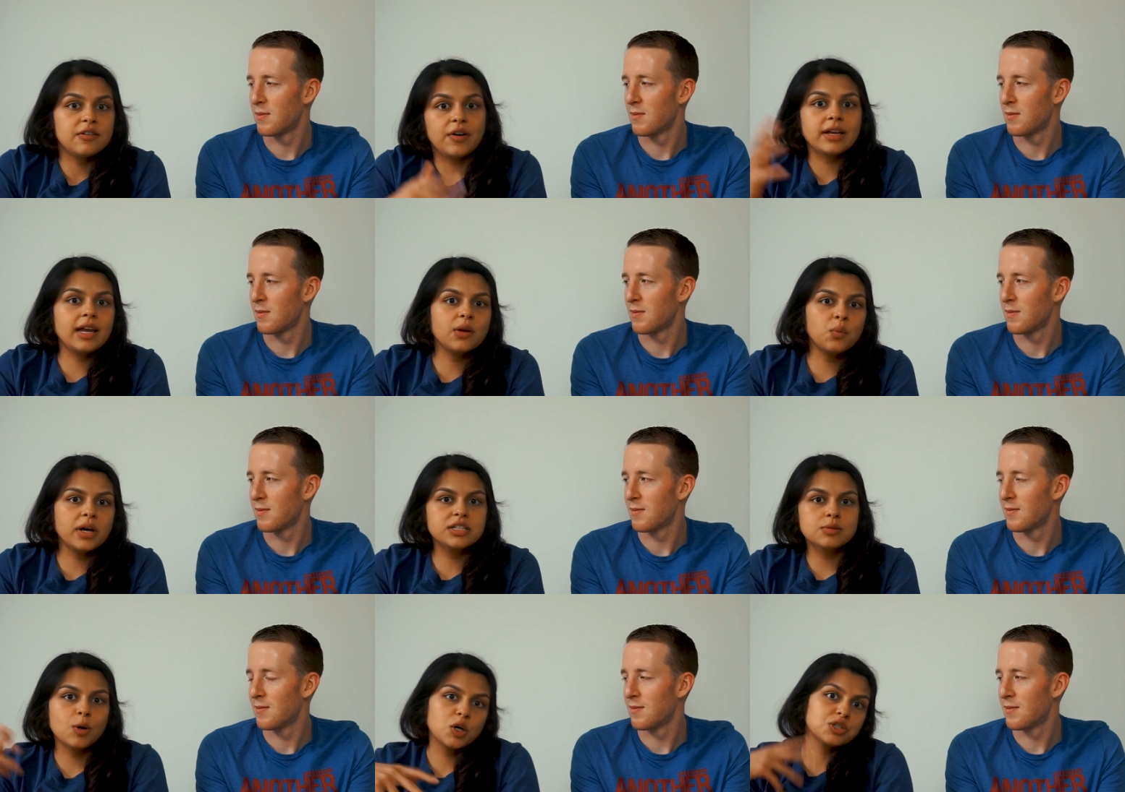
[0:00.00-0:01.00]
Speaker 1: if I gain weight
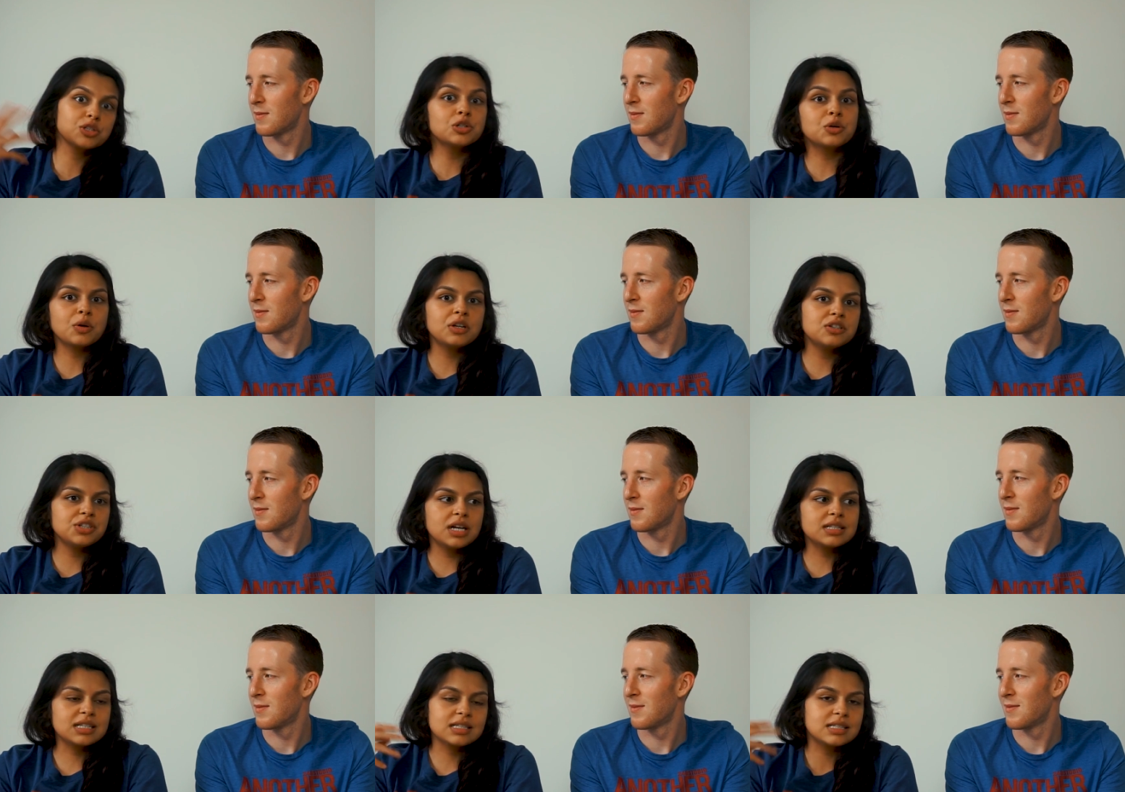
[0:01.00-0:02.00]
tomorrow, it's
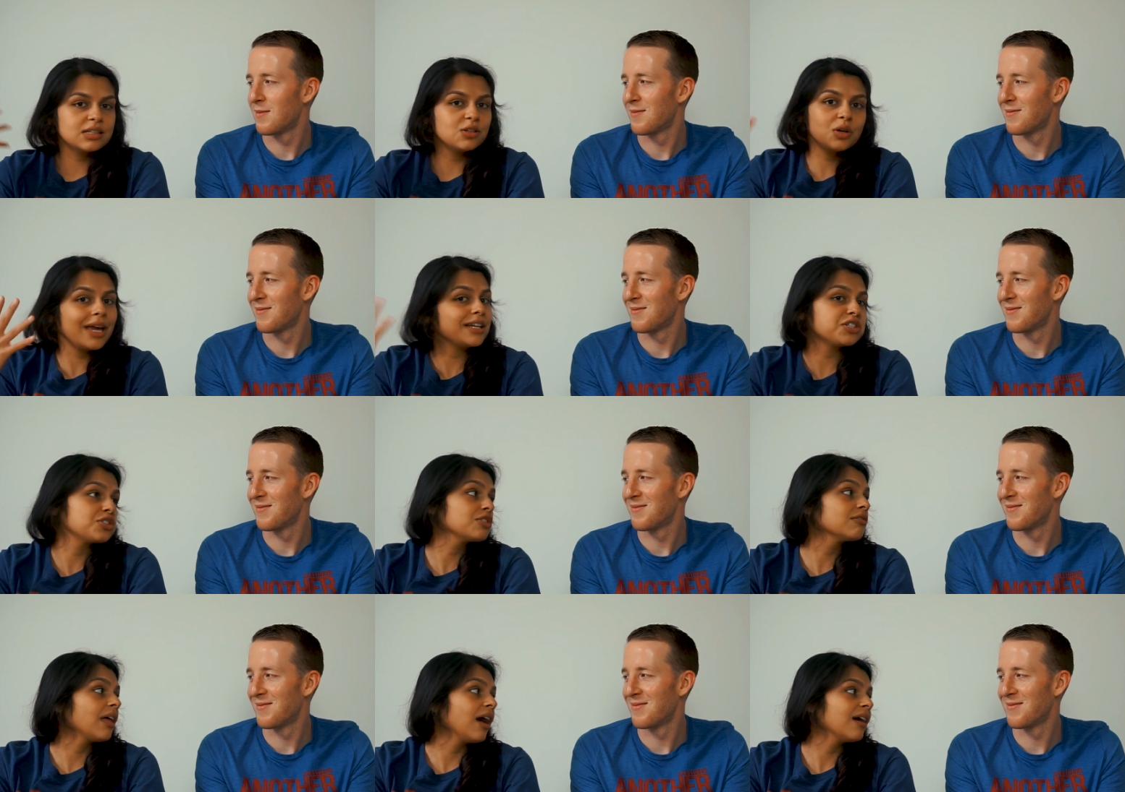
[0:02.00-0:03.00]
gluconeogenesis. Like you can't just
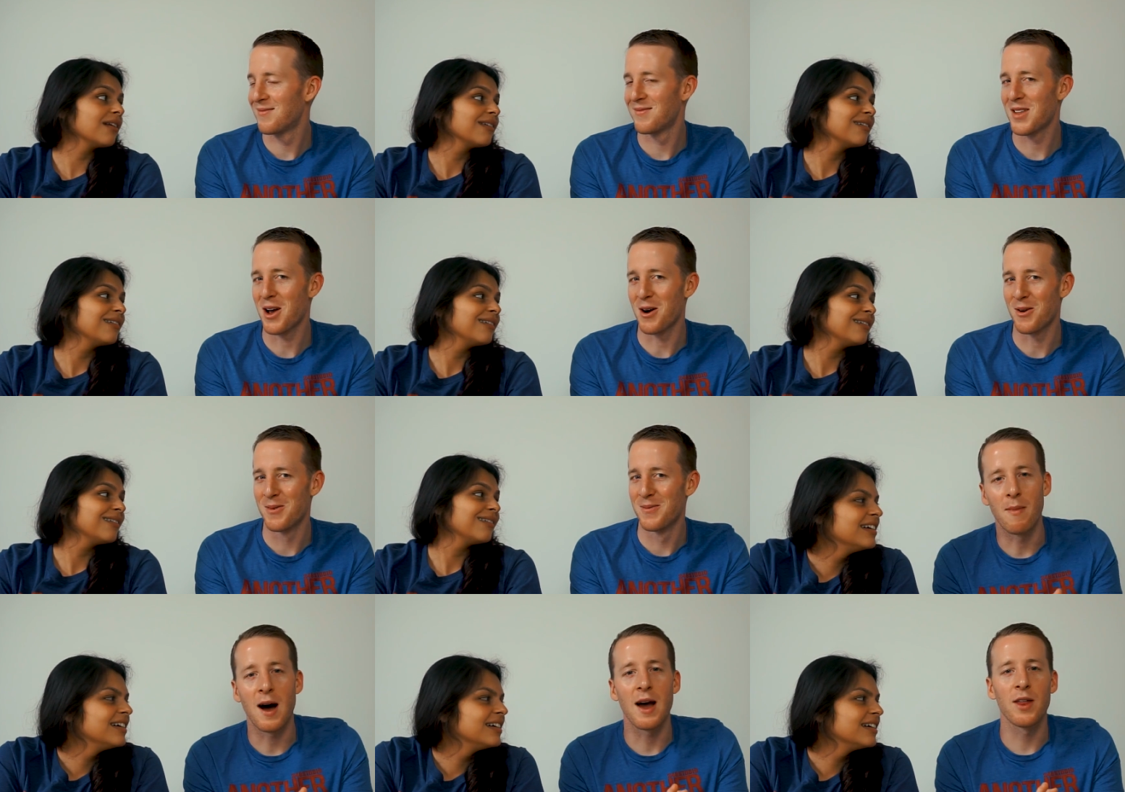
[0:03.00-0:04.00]
do that.
Speaker 2: No.
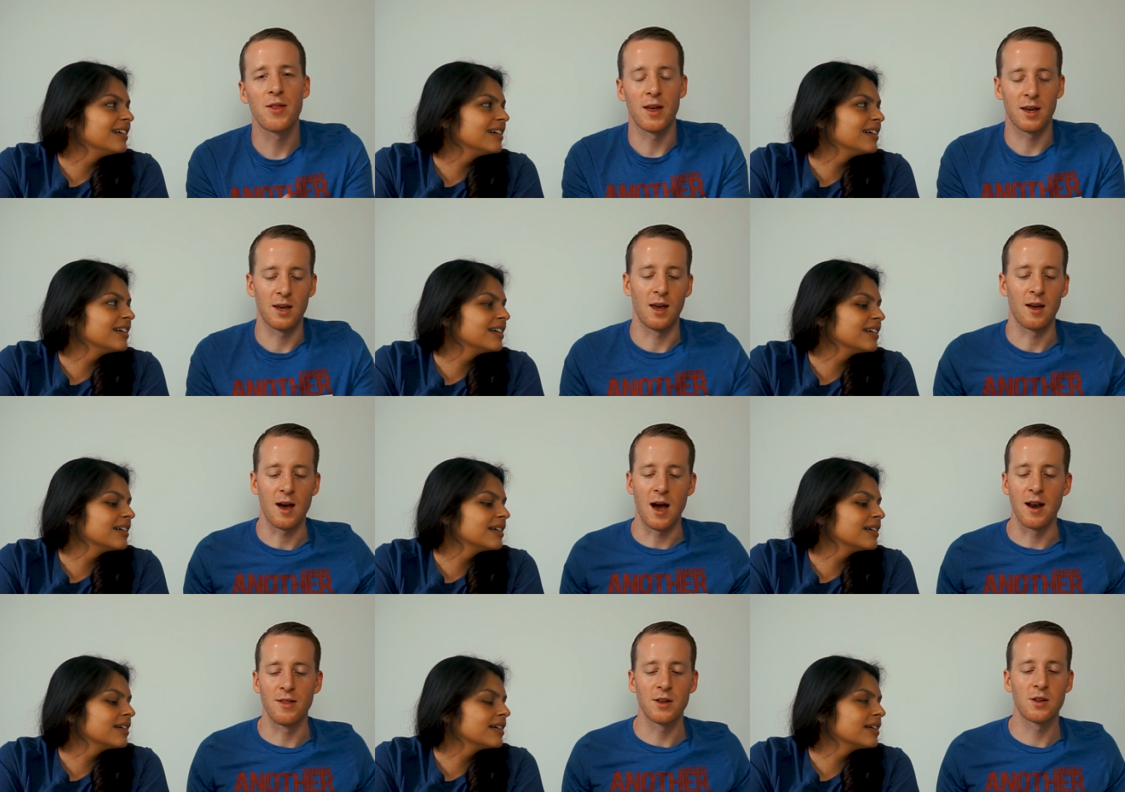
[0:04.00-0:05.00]
My thinking,
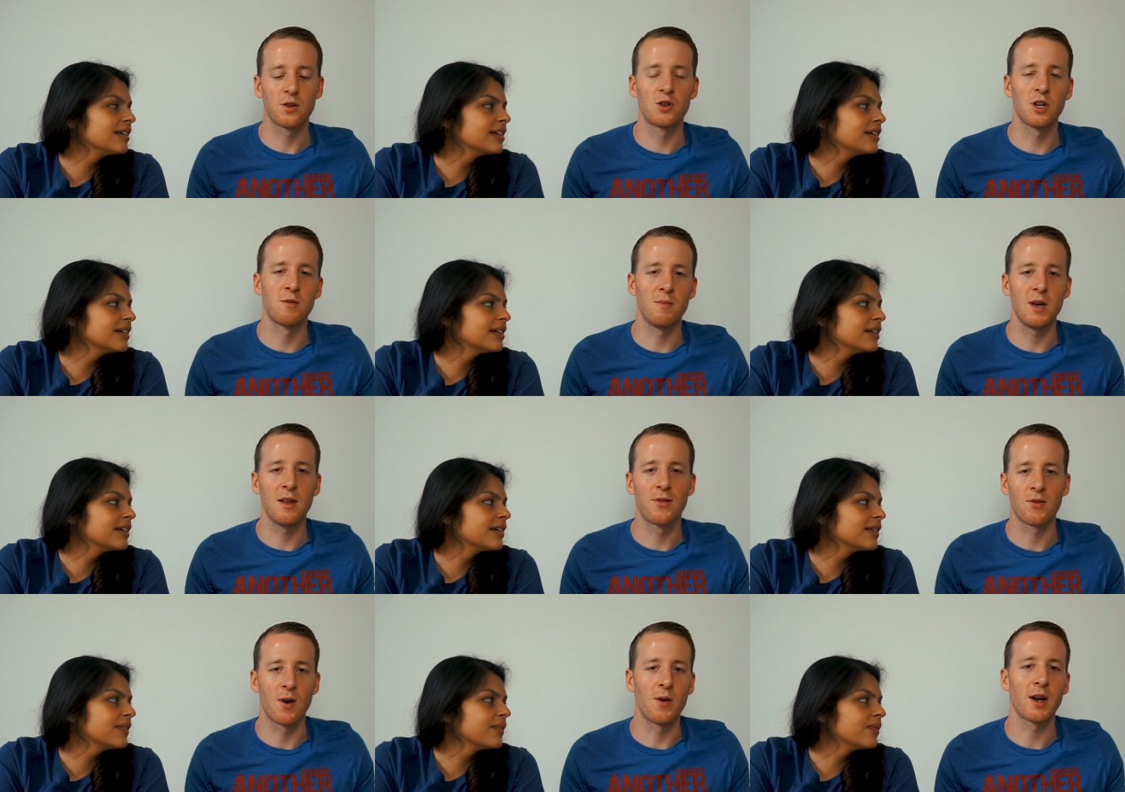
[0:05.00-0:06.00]
and this is just me
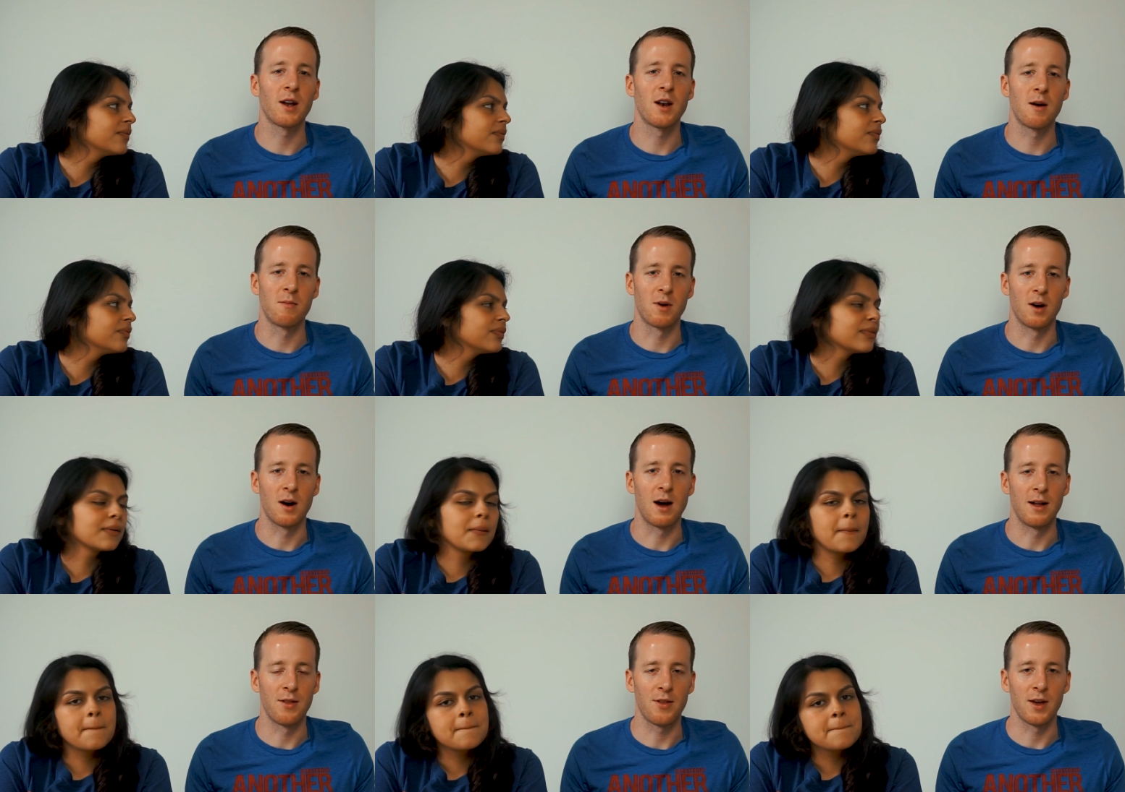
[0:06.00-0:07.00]
throwing a number
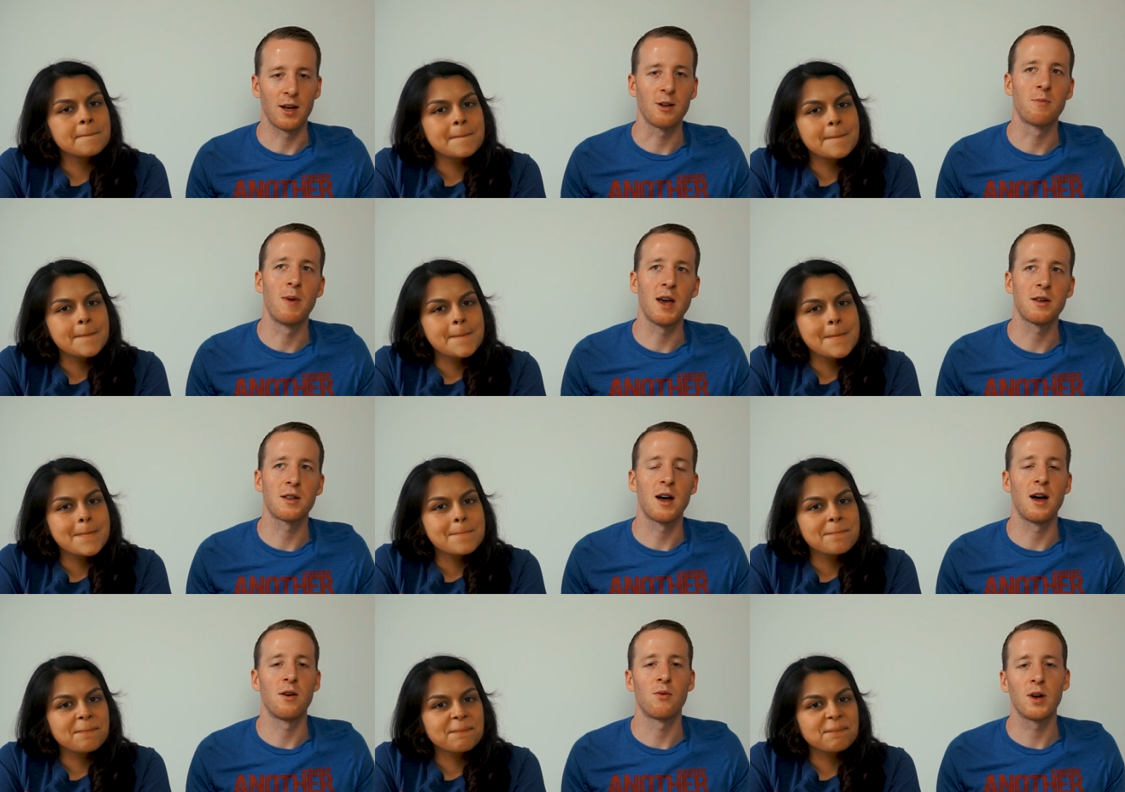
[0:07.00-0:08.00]
on things based
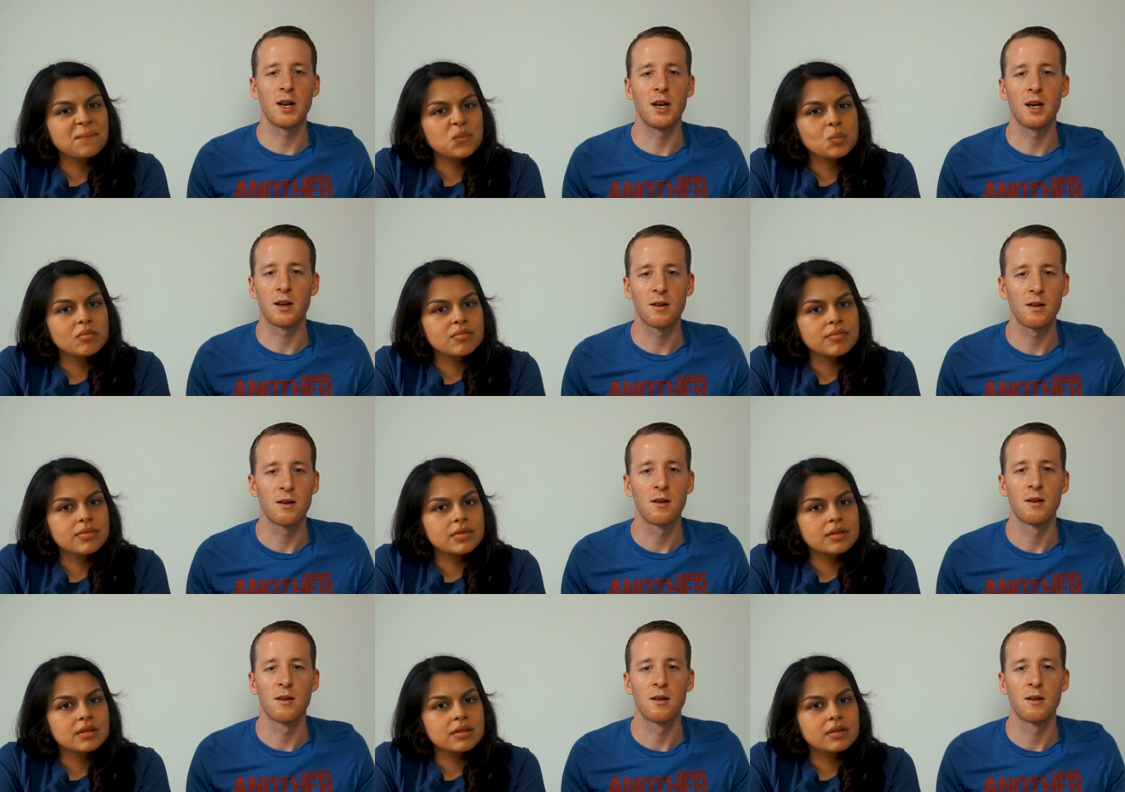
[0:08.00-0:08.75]
on reading,